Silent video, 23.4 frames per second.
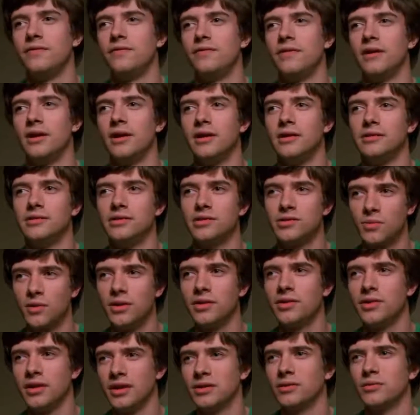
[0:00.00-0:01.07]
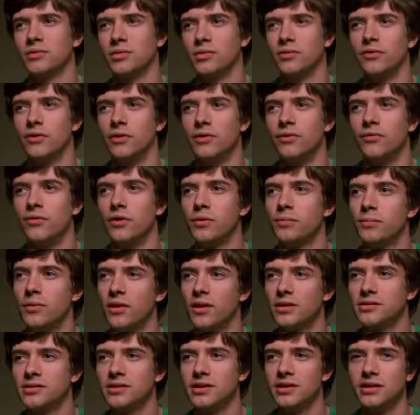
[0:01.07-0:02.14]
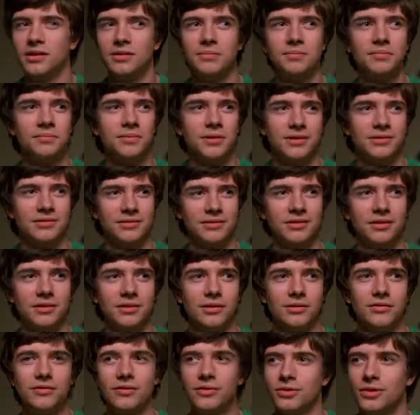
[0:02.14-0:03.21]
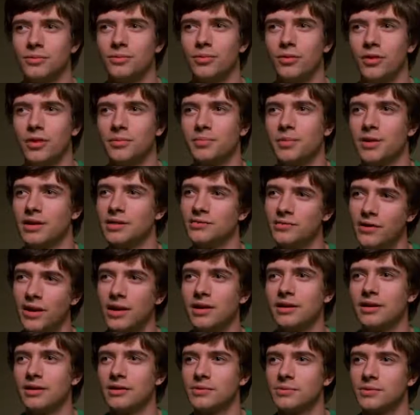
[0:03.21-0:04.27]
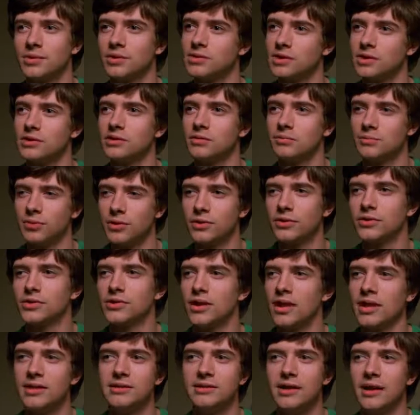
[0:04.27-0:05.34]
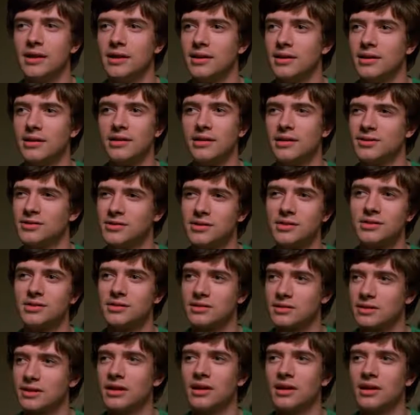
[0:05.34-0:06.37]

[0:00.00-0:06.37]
Fez, it's one thing to root for a football team, but to confuse the Point Place Vikings with a sense of personal identity, that's just